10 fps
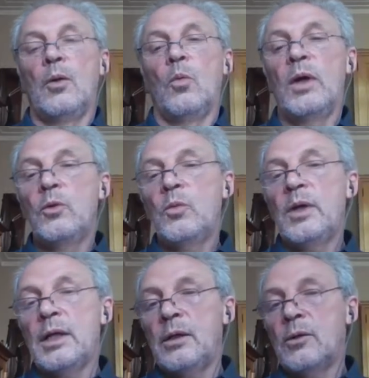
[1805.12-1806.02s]
One
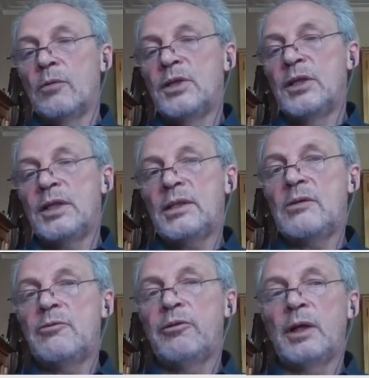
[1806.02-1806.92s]
way of
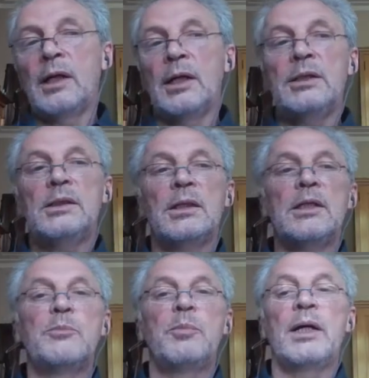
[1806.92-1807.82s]
detecting flies
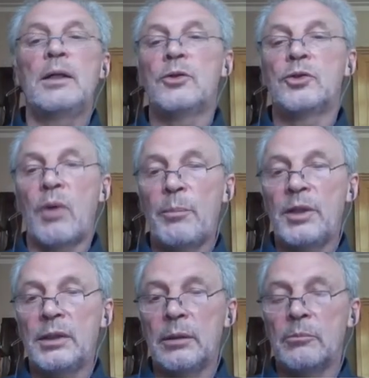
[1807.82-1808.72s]
is by
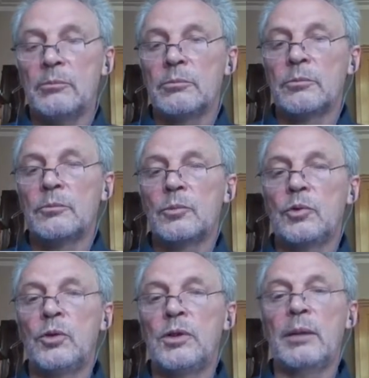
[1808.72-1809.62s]
trapping them.
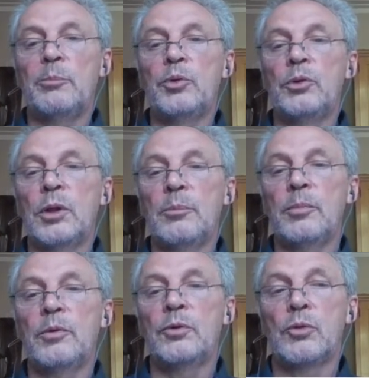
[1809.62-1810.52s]
You can put
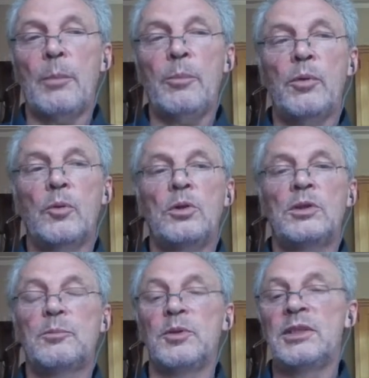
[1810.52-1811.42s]
up trap with
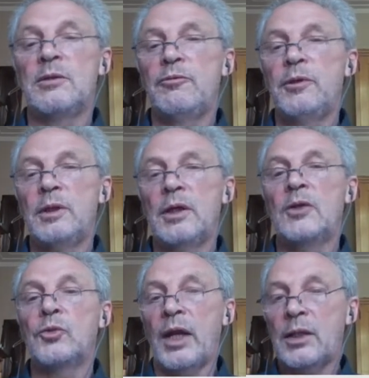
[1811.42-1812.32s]
specific
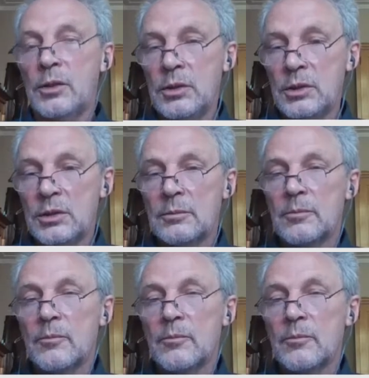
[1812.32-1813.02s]
attractants,